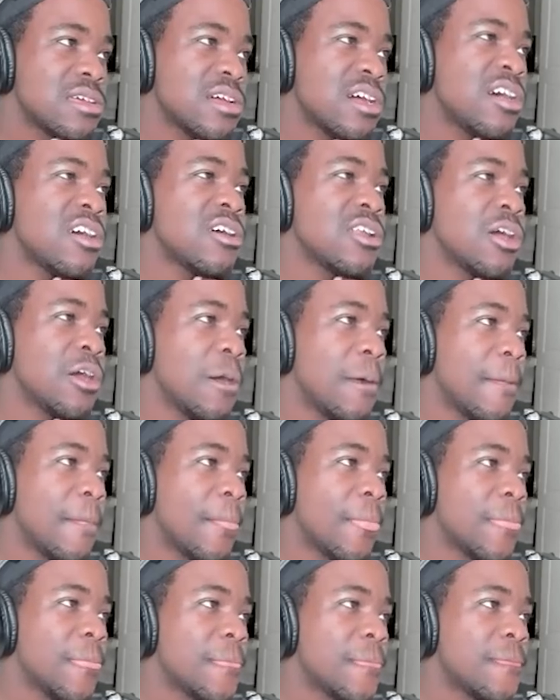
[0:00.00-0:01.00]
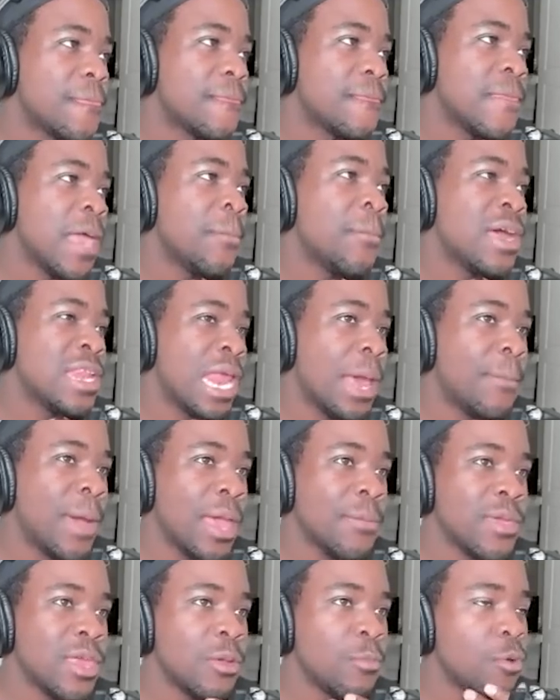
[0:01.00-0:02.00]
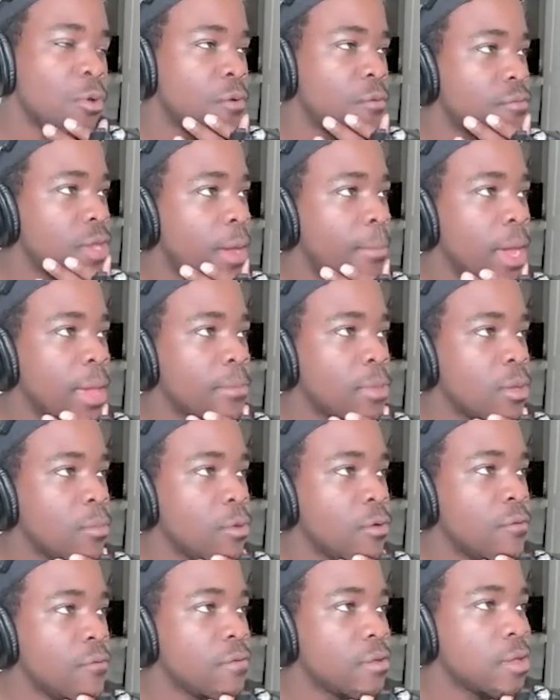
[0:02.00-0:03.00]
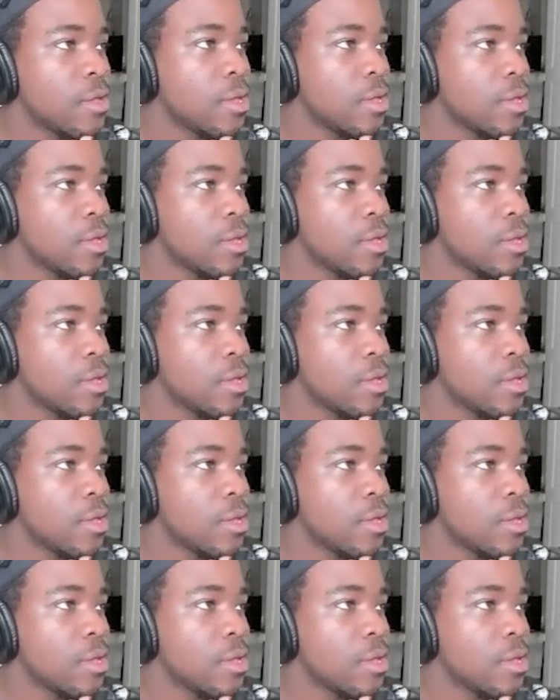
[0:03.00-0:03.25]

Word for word: I don't know. That might that might be the move. That might be the move.